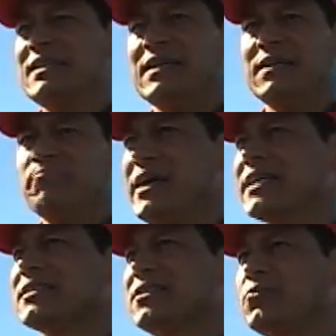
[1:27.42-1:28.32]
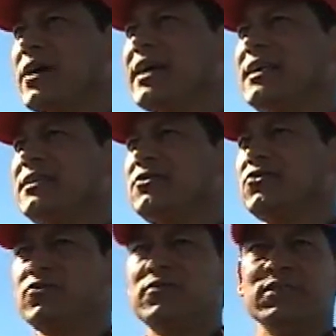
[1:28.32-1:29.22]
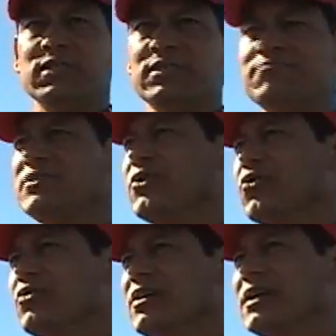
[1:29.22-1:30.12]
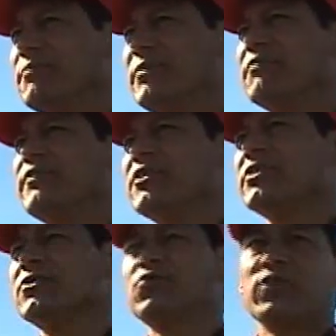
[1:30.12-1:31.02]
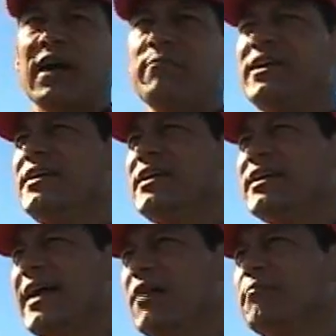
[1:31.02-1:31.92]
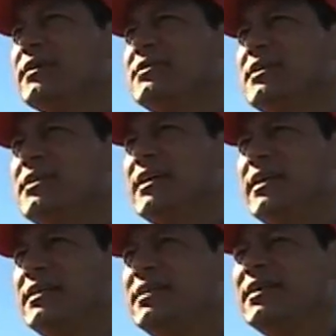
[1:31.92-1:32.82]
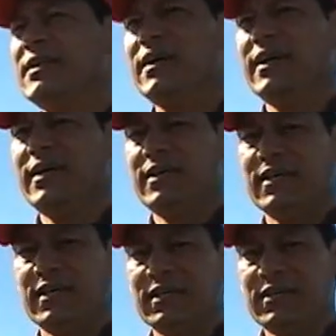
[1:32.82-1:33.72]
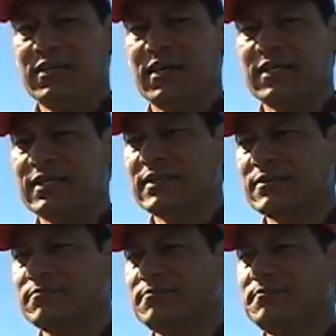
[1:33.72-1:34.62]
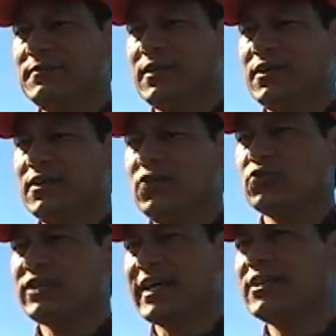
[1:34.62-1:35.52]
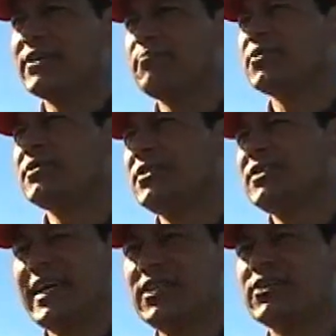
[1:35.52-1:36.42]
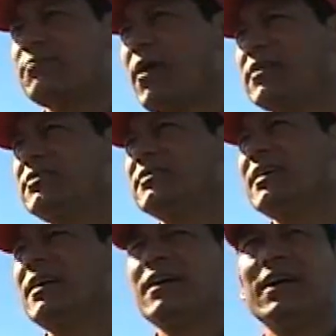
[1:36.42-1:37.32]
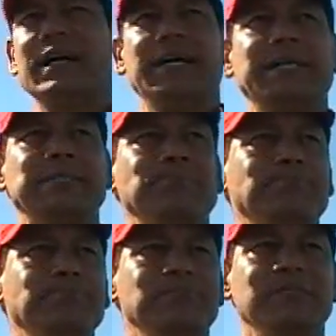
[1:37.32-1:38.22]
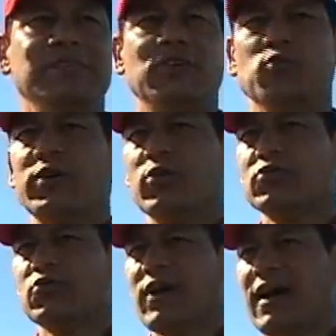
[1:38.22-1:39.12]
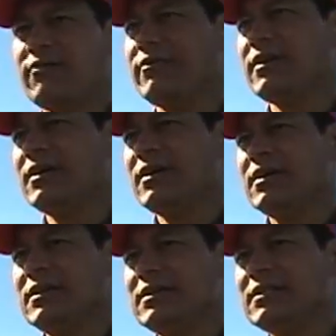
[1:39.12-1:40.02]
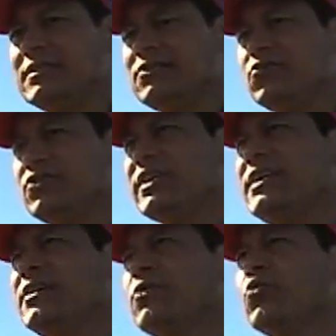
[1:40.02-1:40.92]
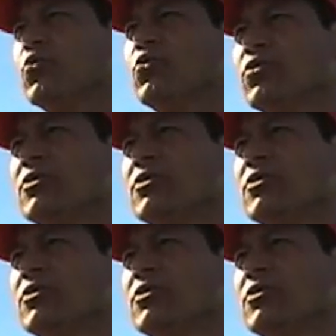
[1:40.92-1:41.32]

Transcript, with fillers: uh, mix, the right uh, you know uh, midfielders to come in and help us and and, and um, you know take their take their spots. Um, you know we also have uh, to see who